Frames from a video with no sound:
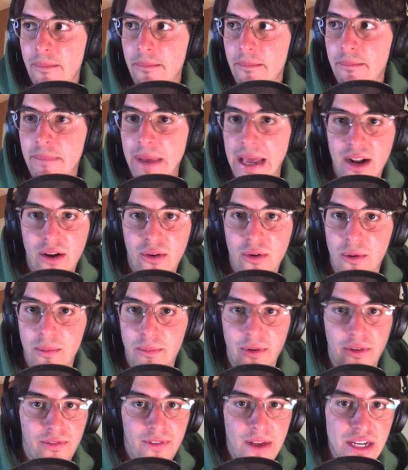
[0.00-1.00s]

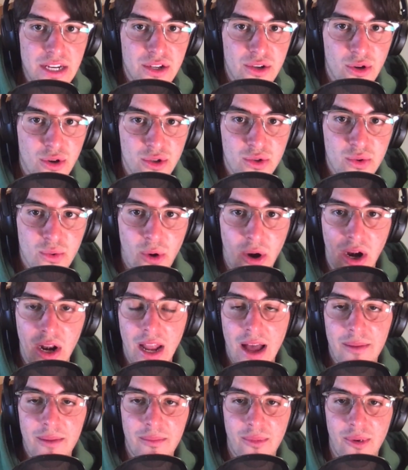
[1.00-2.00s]
medical professionals were a
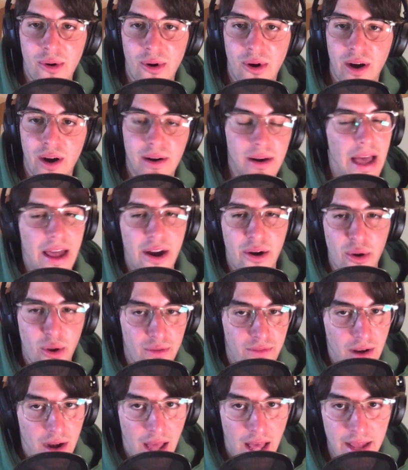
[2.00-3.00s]
lot more, I don't know
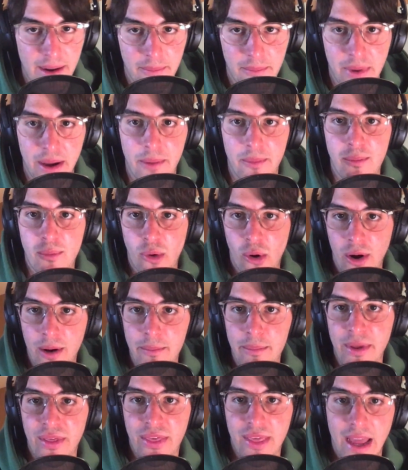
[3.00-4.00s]
if a lot, but more
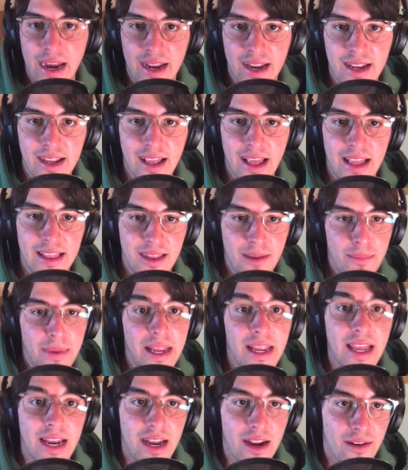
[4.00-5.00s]
empathetic at the
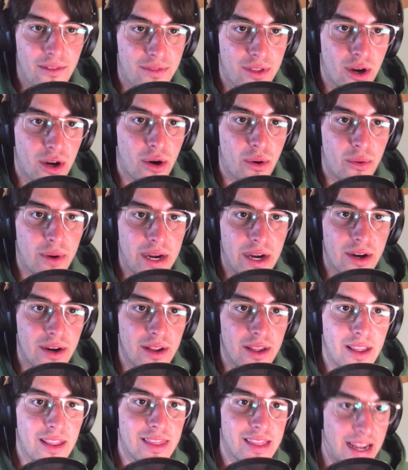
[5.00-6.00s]
beginning of their
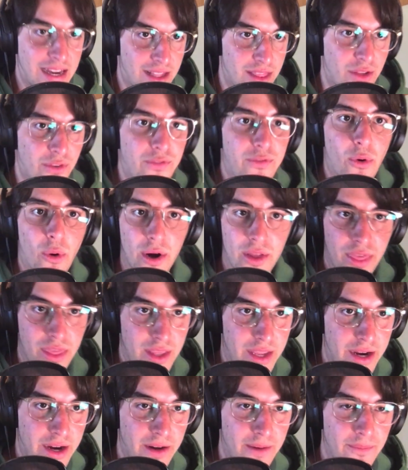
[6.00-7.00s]
career than in the fourth
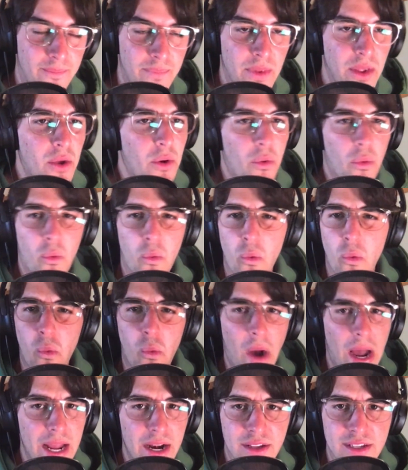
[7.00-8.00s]
year.
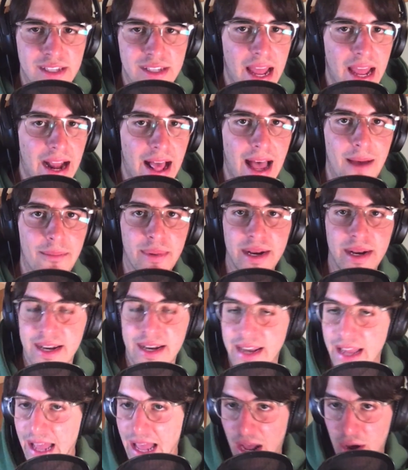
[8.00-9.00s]
Why does that happen?
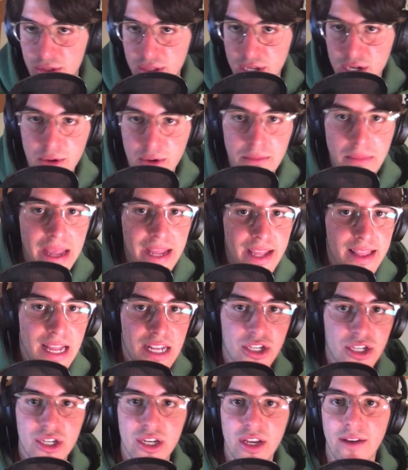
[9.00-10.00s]
And how did you make
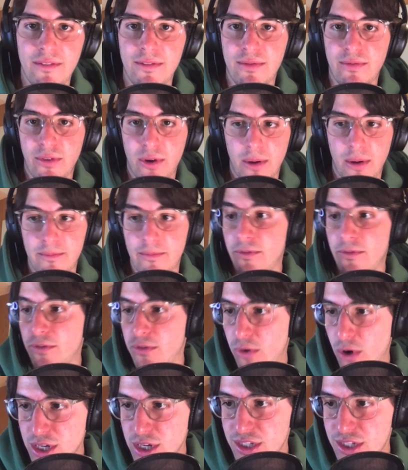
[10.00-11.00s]
that shift from
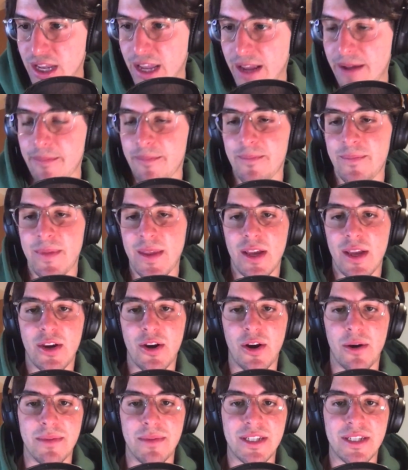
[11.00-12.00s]
voicing
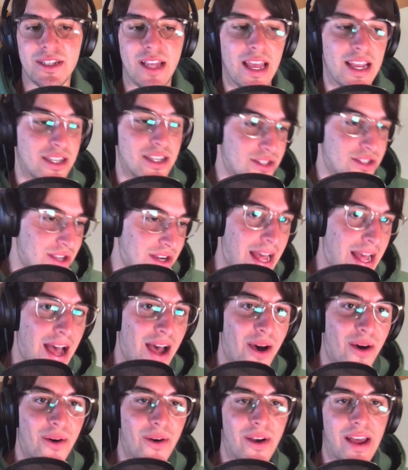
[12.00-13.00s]
your mistakes to
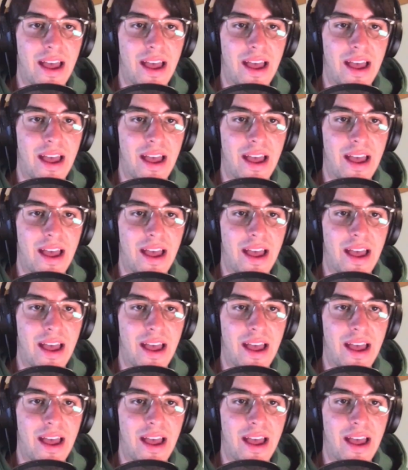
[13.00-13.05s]
now